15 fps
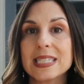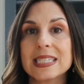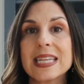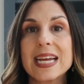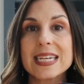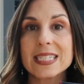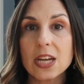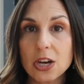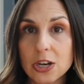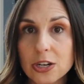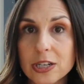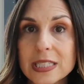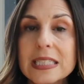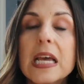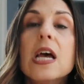sex
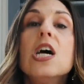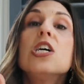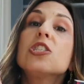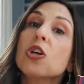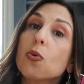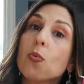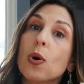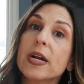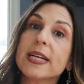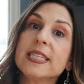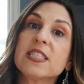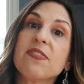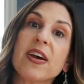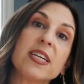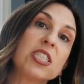hurts. So what
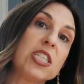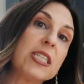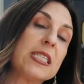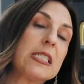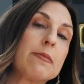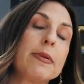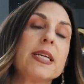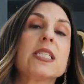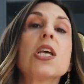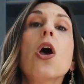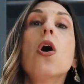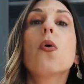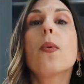is vaginismus?